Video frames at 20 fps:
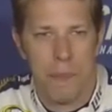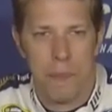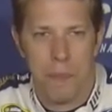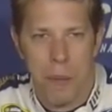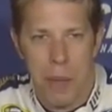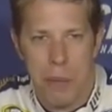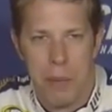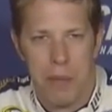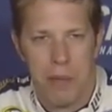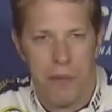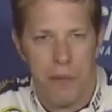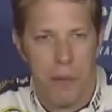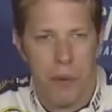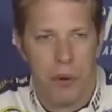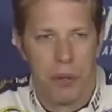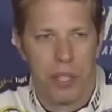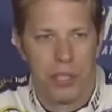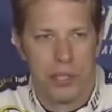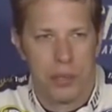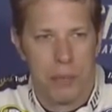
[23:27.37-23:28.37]
maybe the
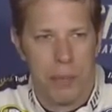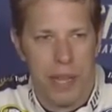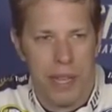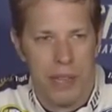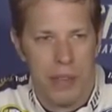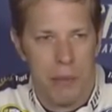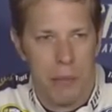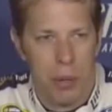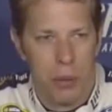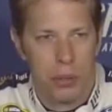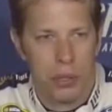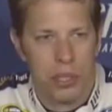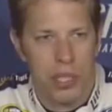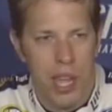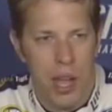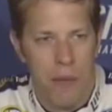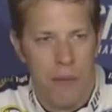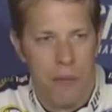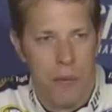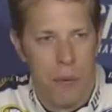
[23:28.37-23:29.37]
Ford doesn't make the most
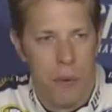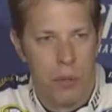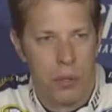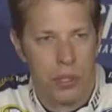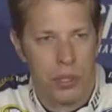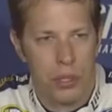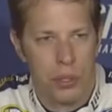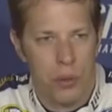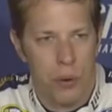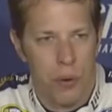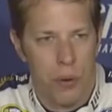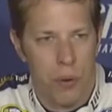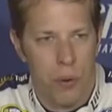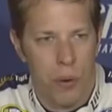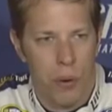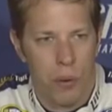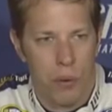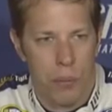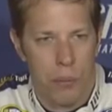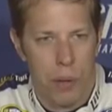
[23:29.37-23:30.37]
downforce or,
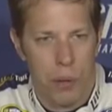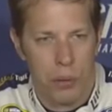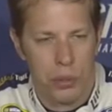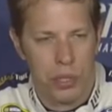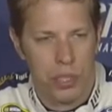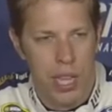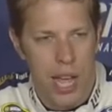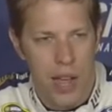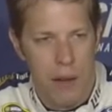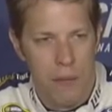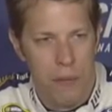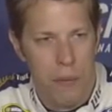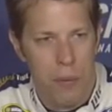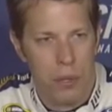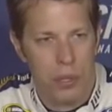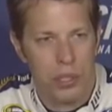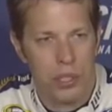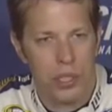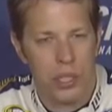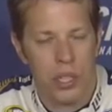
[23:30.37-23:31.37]
or the most side
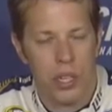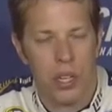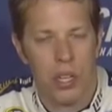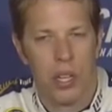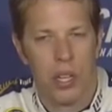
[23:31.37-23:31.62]
force,